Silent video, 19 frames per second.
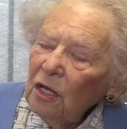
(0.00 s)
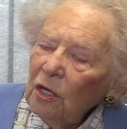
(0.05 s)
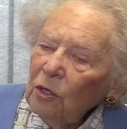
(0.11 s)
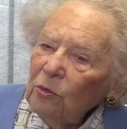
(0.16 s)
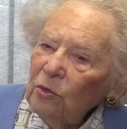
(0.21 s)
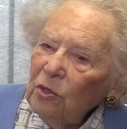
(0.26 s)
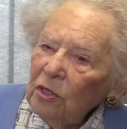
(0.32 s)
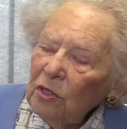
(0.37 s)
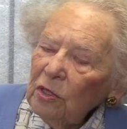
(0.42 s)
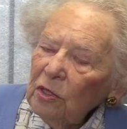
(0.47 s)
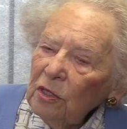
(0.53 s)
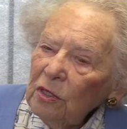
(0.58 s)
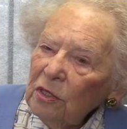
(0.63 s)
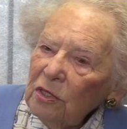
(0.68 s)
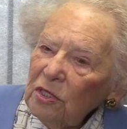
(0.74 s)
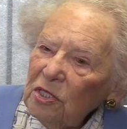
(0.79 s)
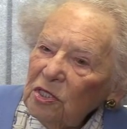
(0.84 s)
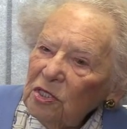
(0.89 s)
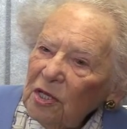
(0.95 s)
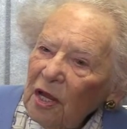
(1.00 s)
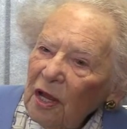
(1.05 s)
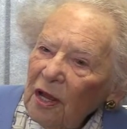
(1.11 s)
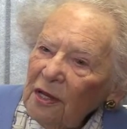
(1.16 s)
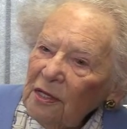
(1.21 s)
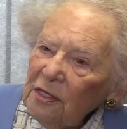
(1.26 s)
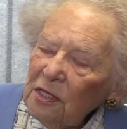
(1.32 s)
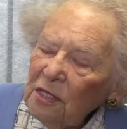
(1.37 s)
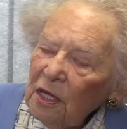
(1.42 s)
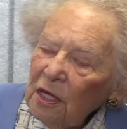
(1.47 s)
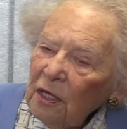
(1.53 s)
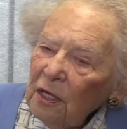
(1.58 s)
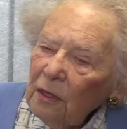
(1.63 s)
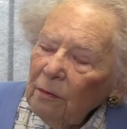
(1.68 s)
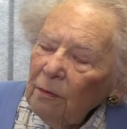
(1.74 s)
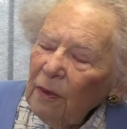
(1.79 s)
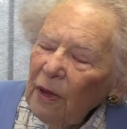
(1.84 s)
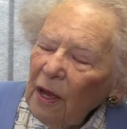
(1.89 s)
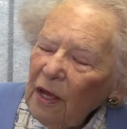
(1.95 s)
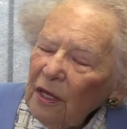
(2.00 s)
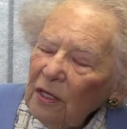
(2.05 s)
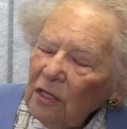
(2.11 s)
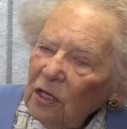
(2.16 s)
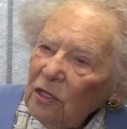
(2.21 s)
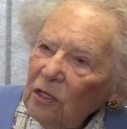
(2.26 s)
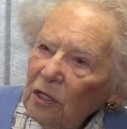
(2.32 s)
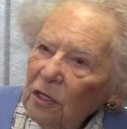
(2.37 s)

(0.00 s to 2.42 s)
were designed by